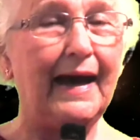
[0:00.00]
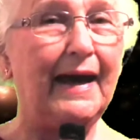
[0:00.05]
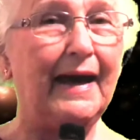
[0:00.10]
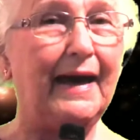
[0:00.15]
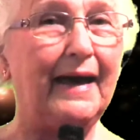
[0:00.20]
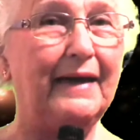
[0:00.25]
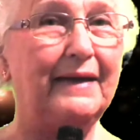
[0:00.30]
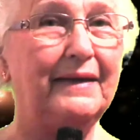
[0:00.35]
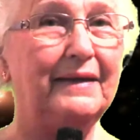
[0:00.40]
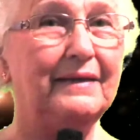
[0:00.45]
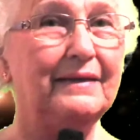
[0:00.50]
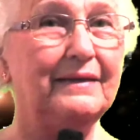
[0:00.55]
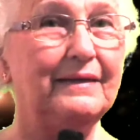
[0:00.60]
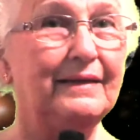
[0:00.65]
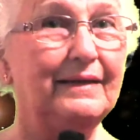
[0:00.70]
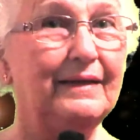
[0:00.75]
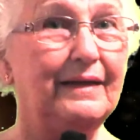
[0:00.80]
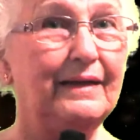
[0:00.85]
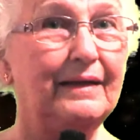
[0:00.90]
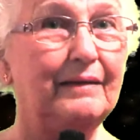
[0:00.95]
Hi,
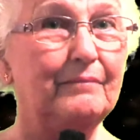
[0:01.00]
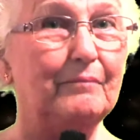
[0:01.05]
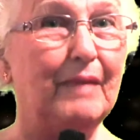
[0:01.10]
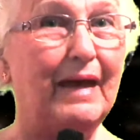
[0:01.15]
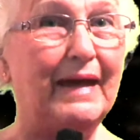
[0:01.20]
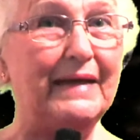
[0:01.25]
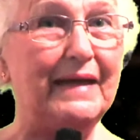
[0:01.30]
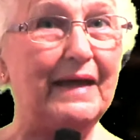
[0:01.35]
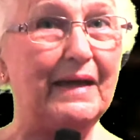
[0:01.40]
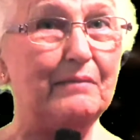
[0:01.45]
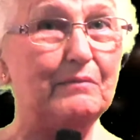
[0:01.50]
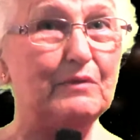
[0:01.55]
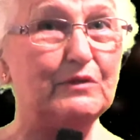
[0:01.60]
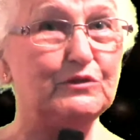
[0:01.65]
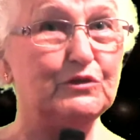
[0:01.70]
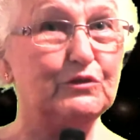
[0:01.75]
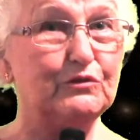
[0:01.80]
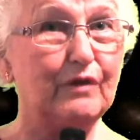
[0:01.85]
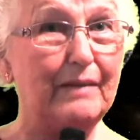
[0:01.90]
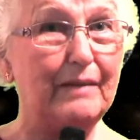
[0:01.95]
my
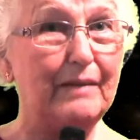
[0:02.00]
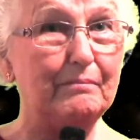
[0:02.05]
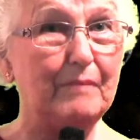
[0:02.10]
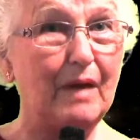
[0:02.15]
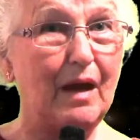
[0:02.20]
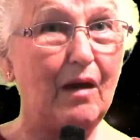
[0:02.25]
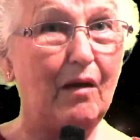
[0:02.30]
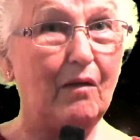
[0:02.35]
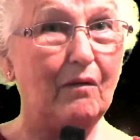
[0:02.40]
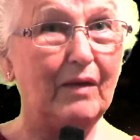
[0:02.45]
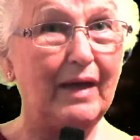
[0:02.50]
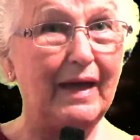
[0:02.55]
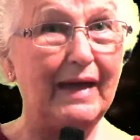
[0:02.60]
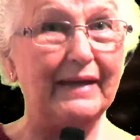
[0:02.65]
name is Grandma